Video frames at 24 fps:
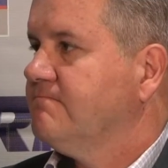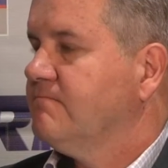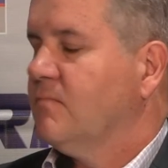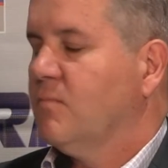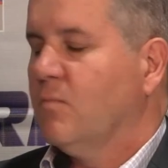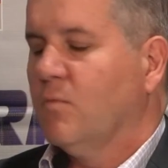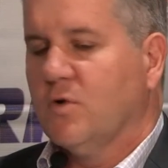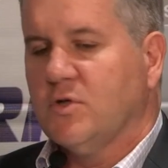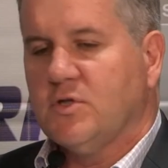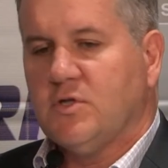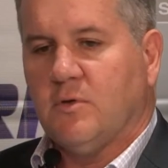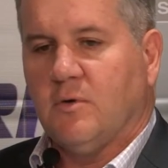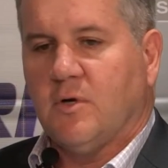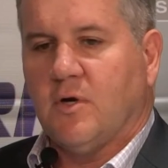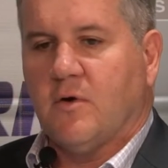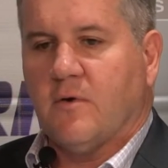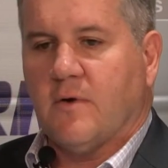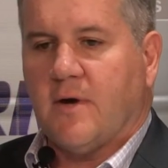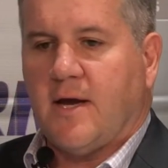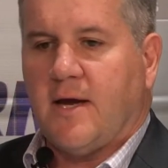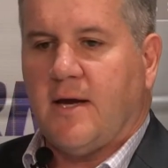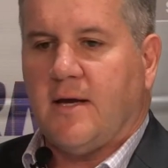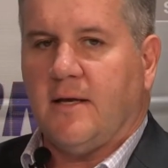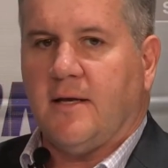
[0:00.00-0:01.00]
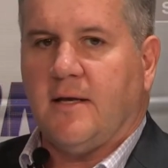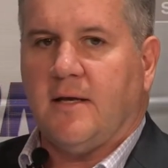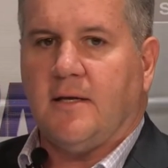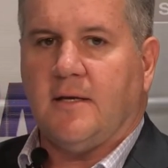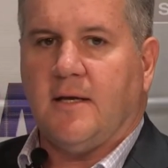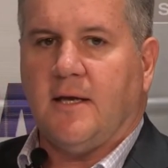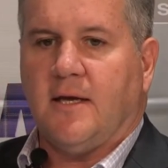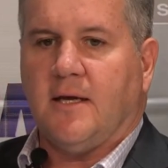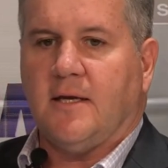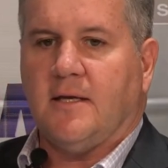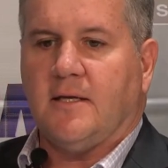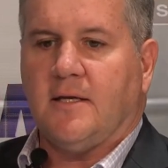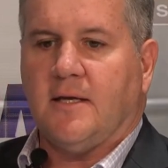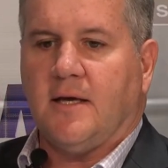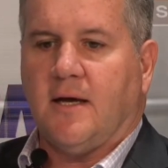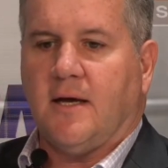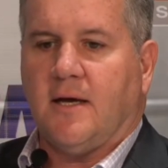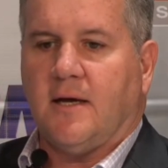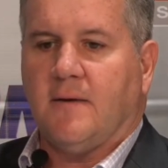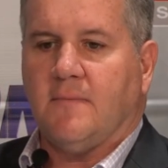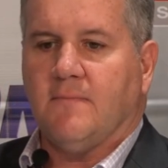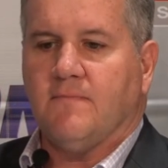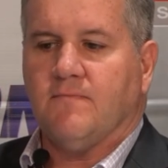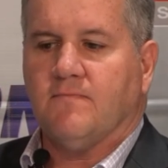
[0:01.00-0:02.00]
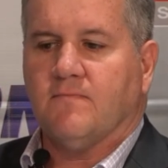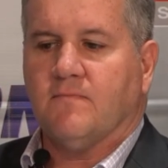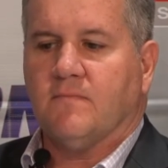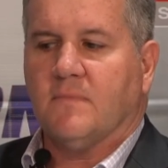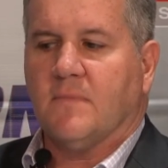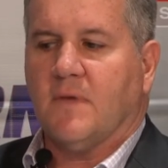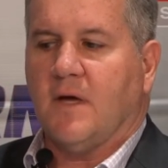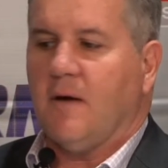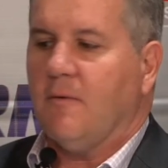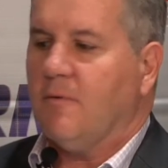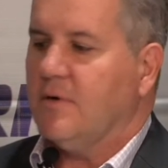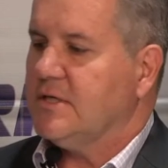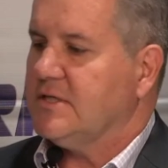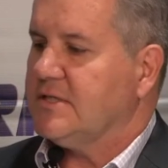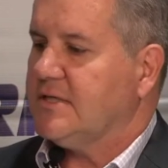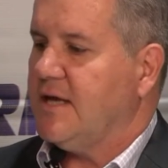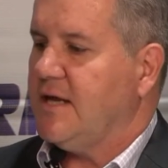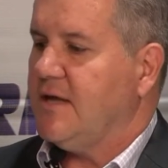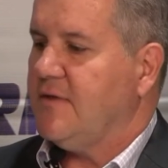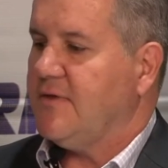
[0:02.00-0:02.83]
We're doing great, and I want to say